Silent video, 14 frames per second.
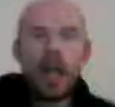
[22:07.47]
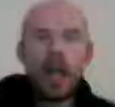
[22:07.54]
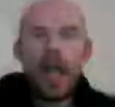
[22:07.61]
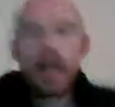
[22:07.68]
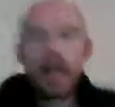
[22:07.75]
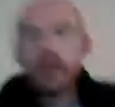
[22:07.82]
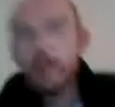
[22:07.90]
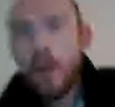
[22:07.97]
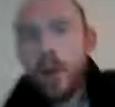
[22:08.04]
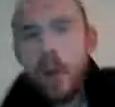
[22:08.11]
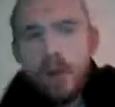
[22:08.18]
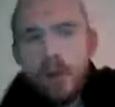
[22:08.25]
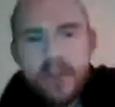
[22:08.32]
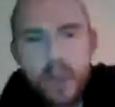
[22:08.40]
And at the
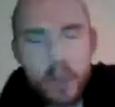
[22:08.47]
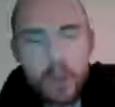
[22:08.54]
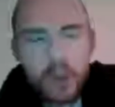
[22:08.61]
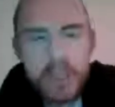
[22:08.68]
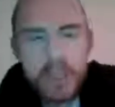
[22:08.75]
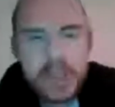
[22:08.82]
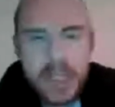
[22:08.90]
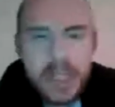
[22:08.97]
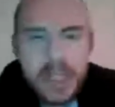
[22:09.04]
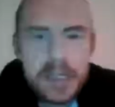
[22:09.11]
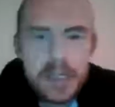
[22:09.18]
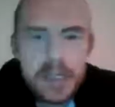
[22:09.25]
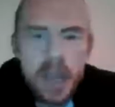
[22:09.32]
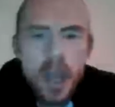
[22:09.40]
bottom of the book it
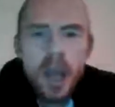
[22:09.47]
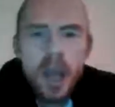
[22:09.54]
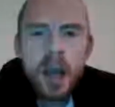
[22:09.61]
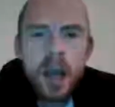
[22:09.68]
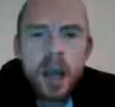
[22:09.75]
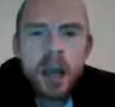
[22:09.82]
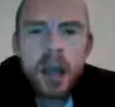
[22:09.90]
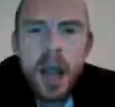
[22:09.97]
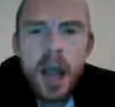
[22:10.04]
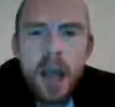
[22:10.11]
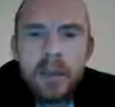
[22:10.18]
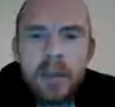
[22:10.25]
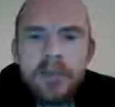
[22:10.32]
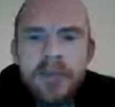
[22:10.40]
says,
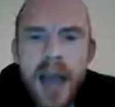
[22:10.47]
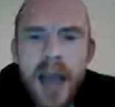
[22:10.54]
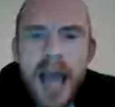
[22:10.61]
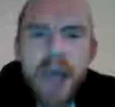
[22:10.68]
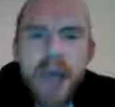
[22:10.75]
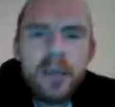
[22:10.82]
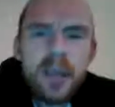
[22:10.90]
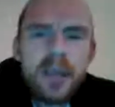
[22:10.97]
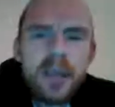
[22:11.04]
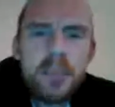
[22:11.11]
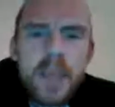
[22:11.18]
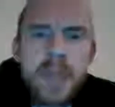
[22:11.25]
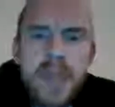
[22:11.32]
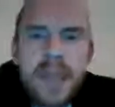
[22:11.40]
"Come and fly with
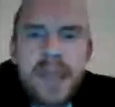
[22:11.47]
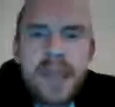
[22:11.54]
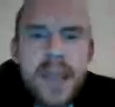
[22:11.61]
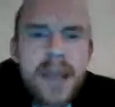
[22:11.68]
me,